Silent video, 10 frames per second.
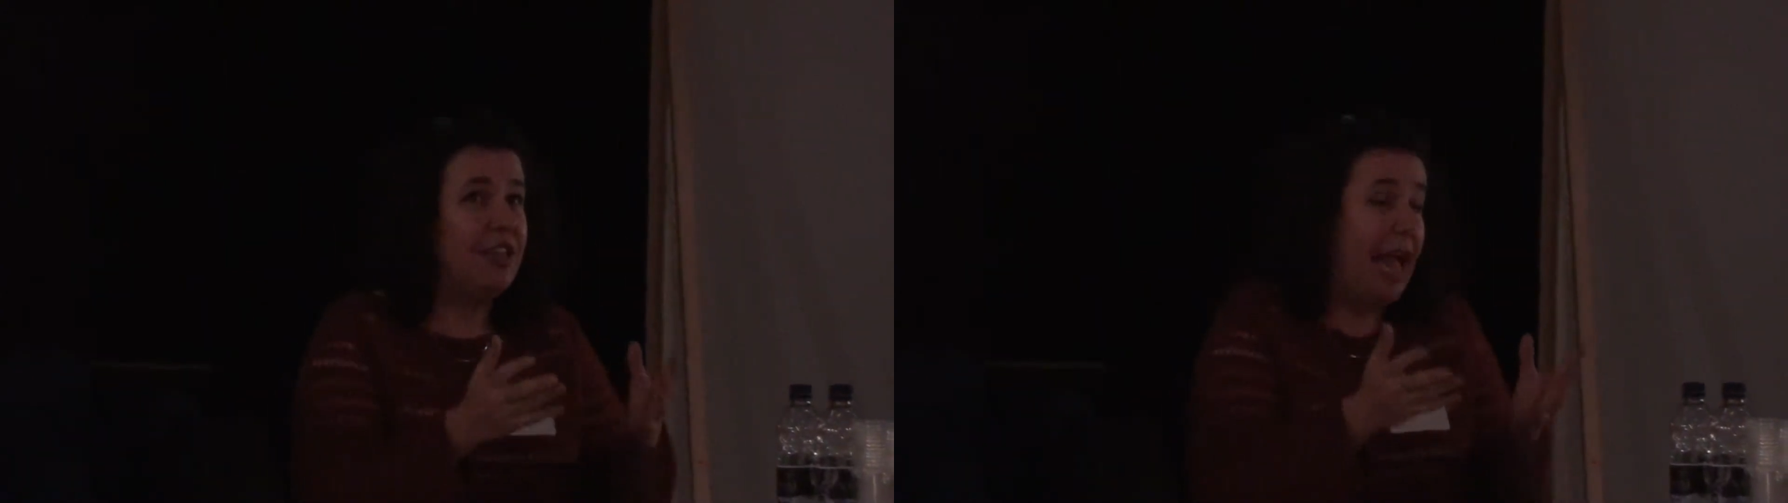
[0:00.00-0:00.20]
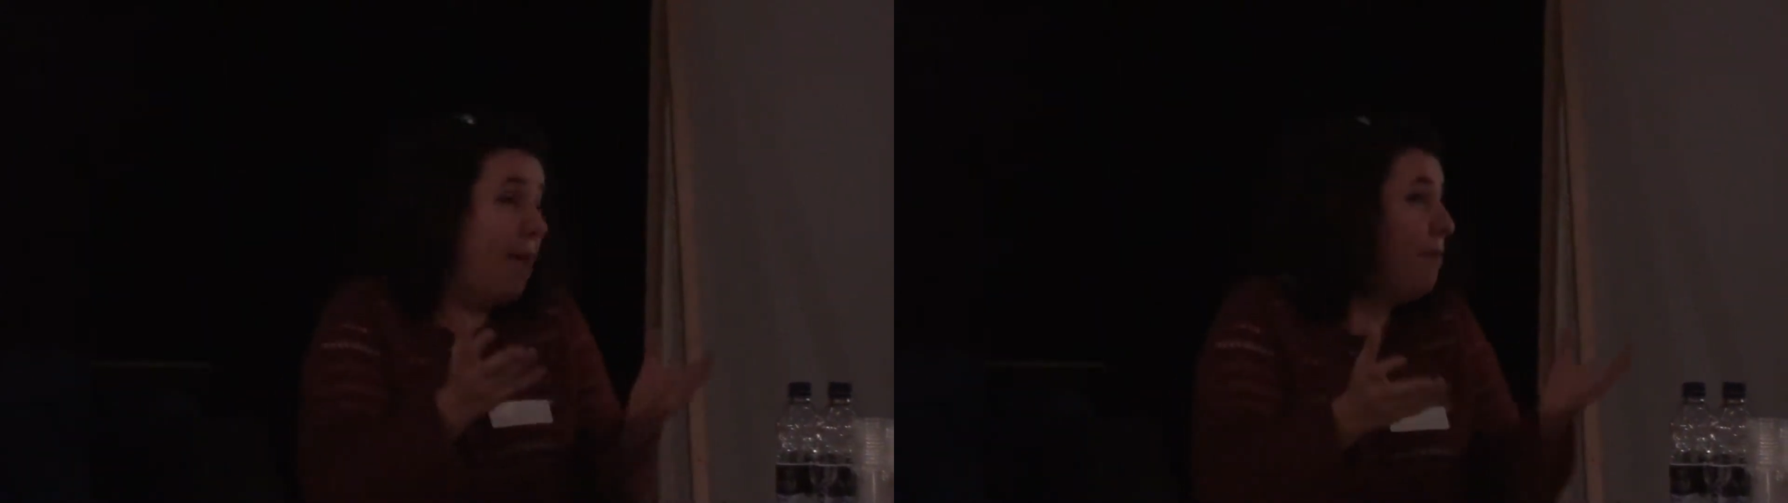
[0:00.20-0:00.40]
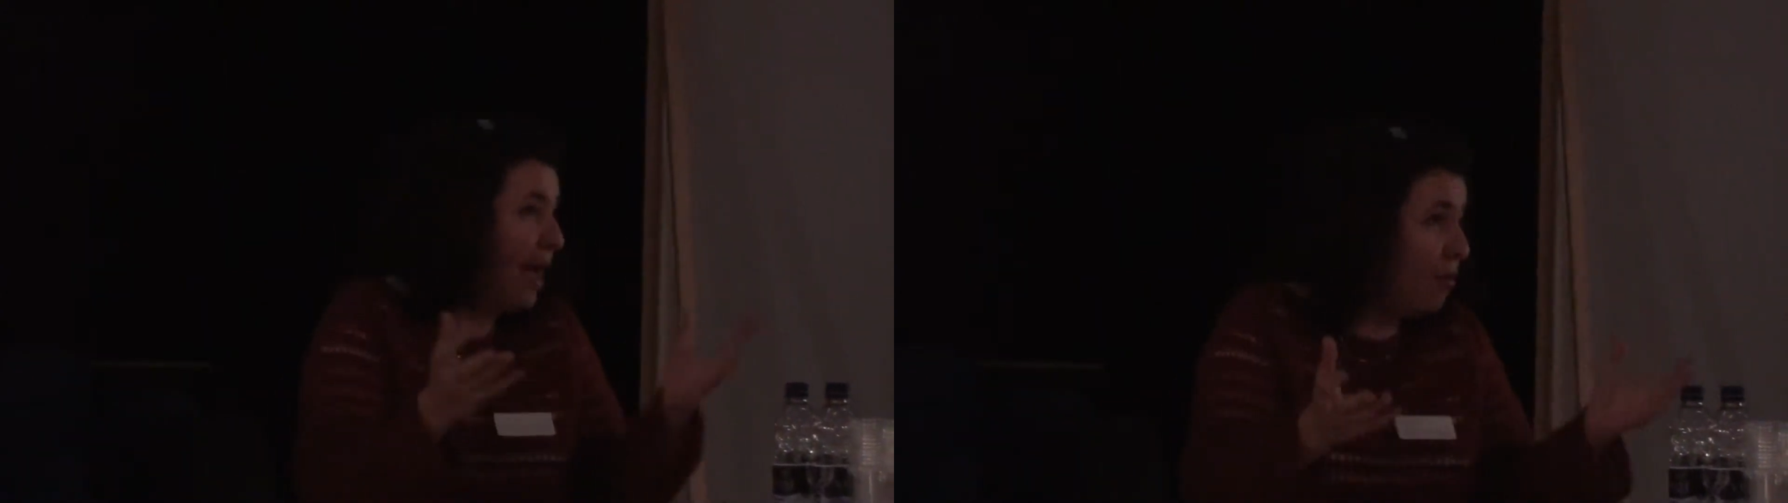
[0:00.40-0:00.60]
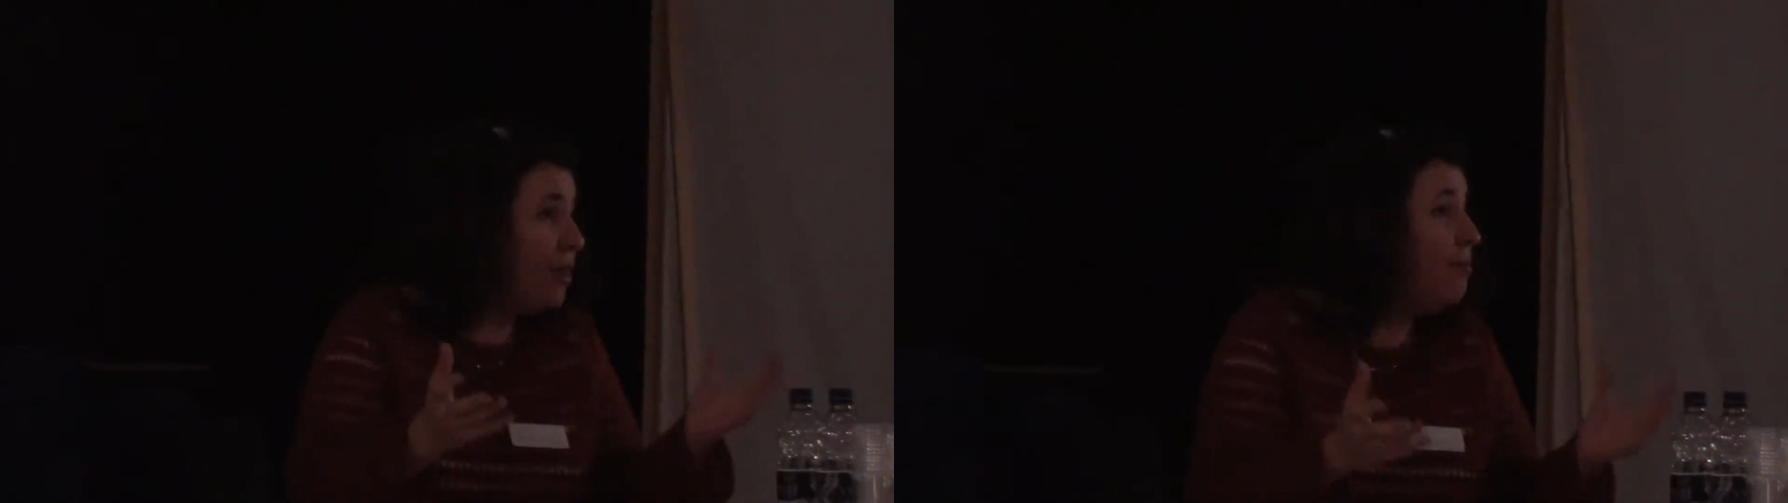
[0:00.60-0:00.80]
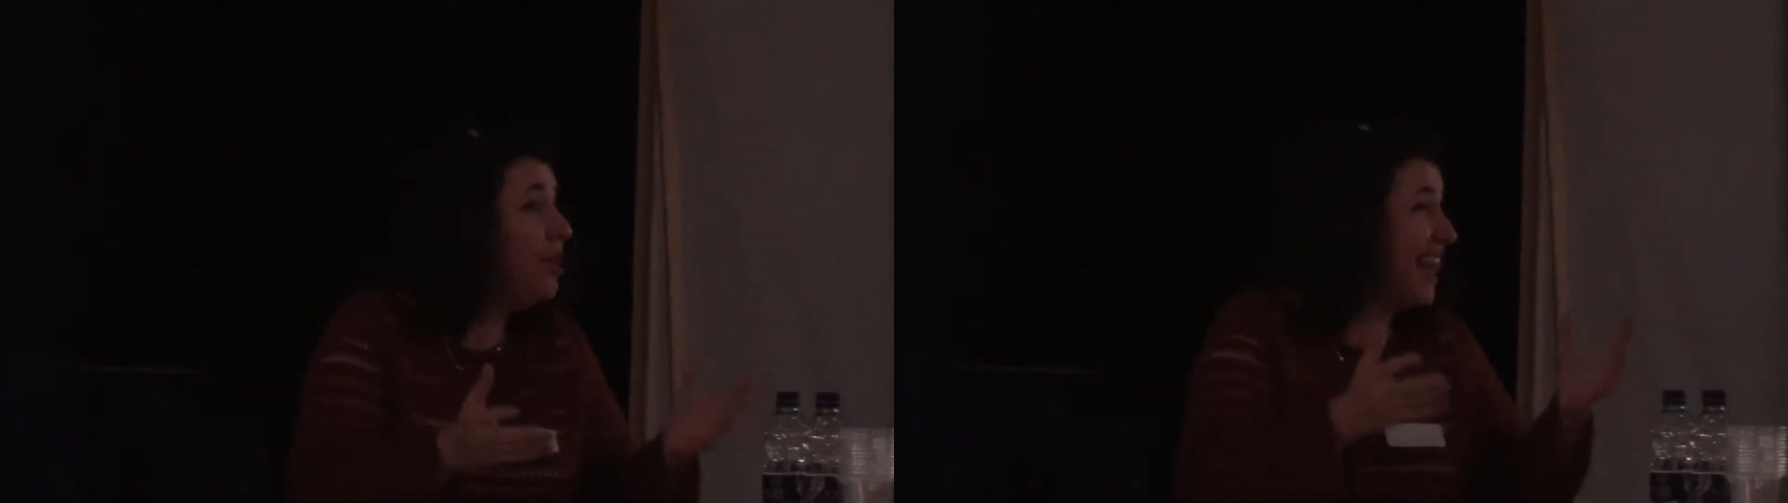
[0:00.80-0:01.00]
empower
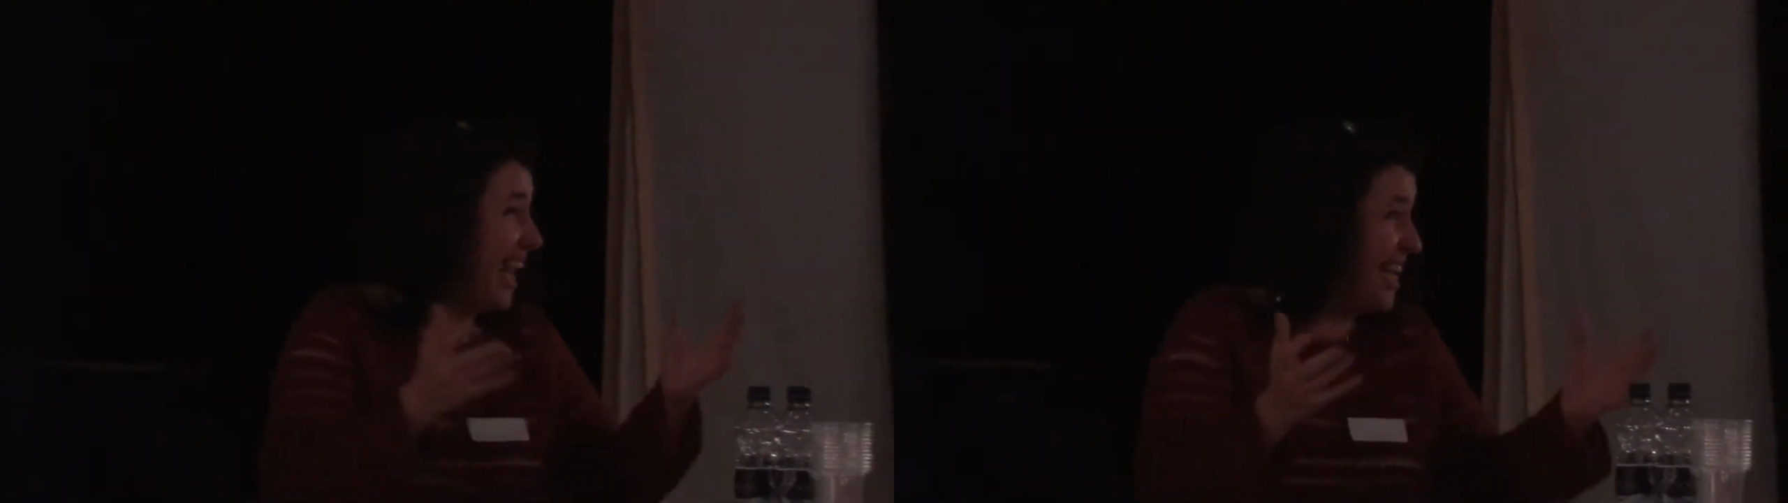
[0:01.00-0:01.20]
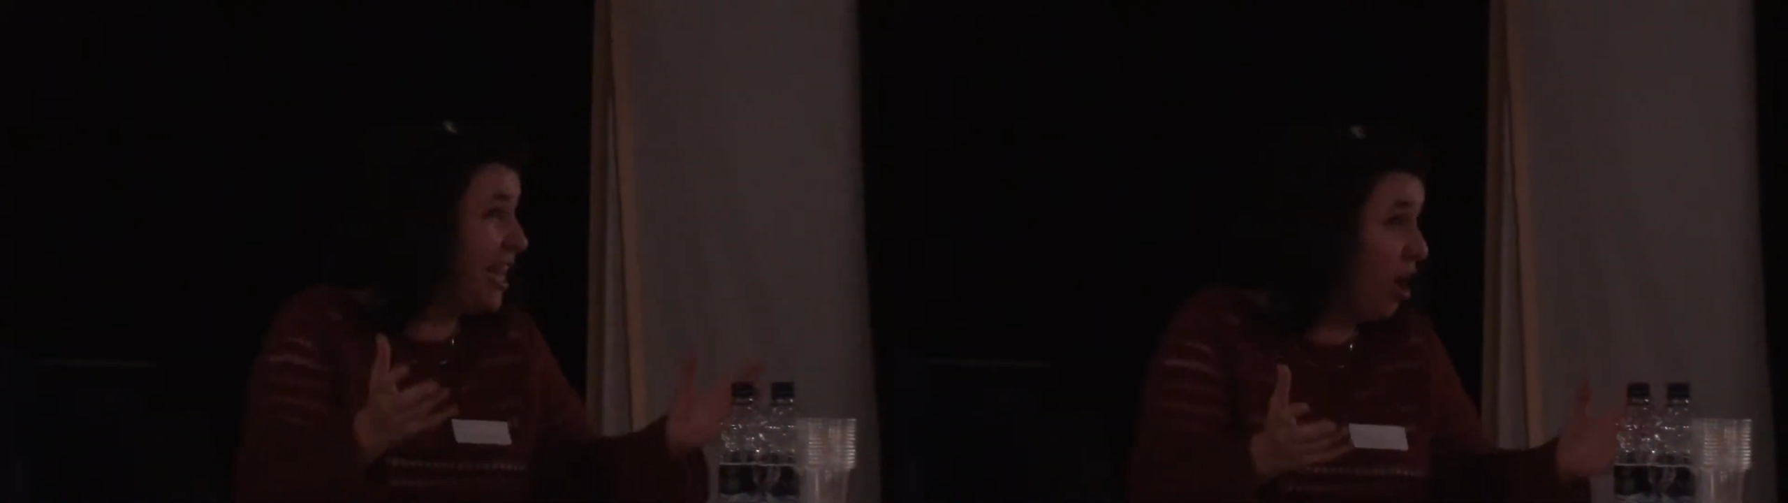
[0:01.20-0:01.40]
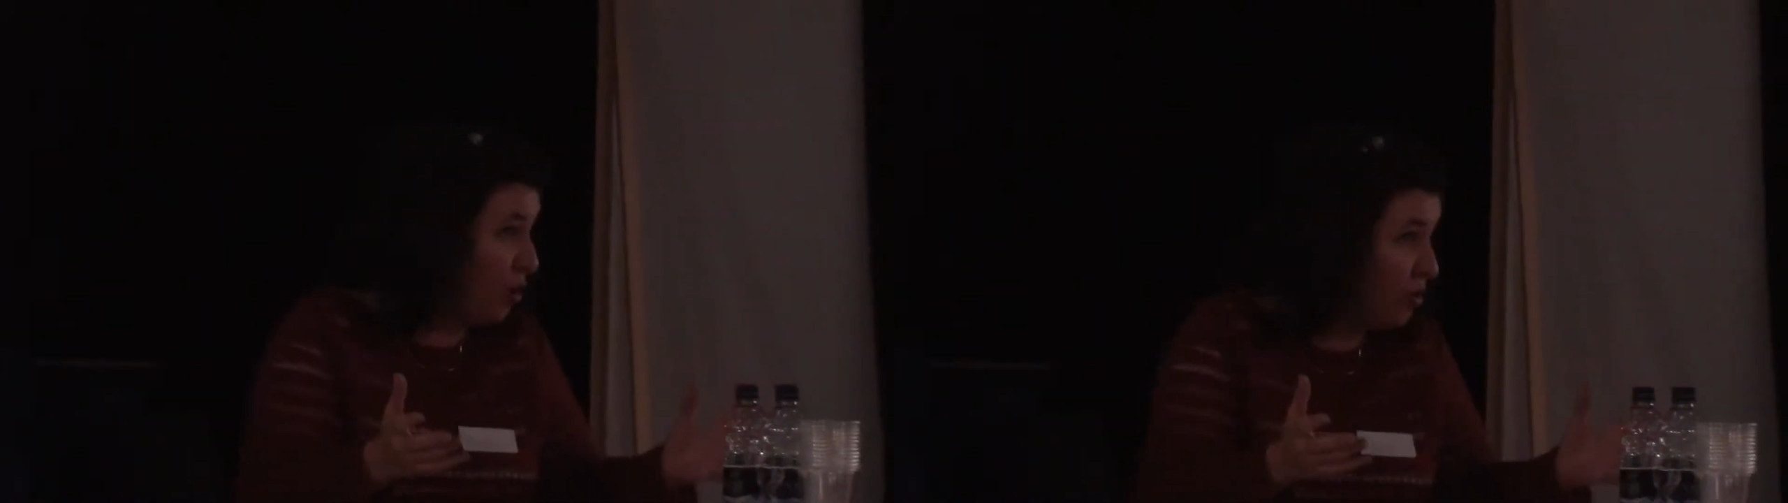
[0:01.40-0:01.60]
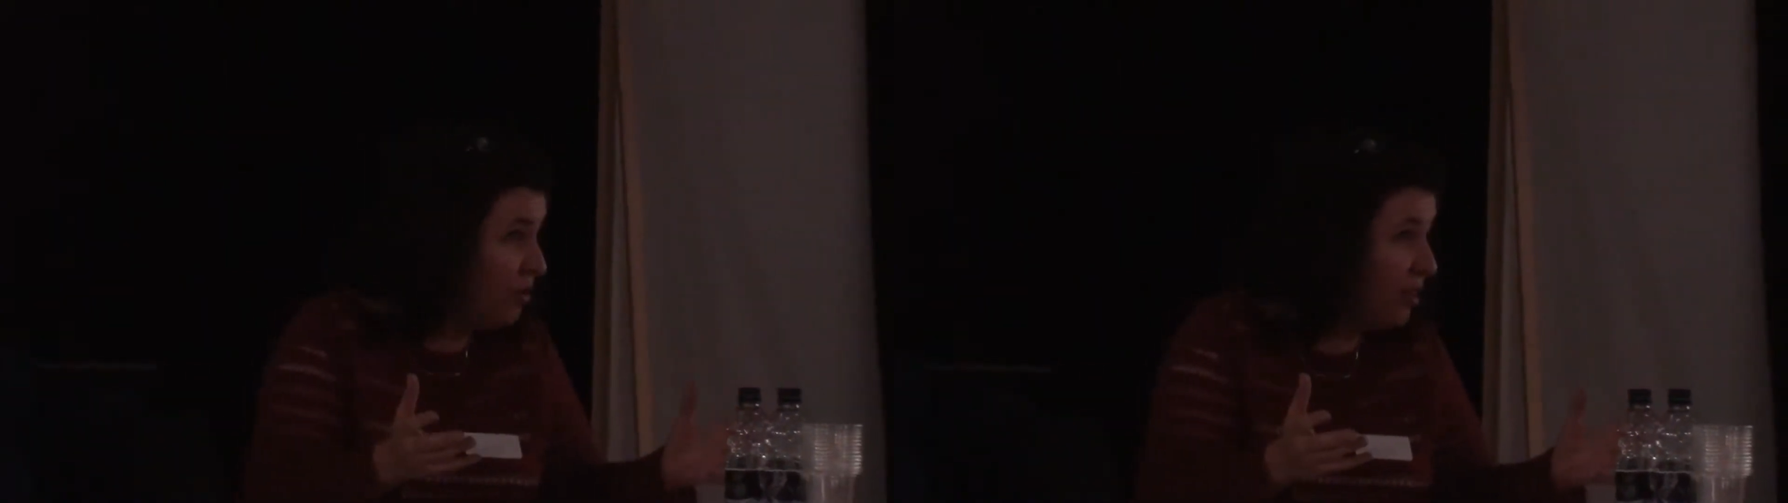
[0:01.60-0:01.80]
them to say no.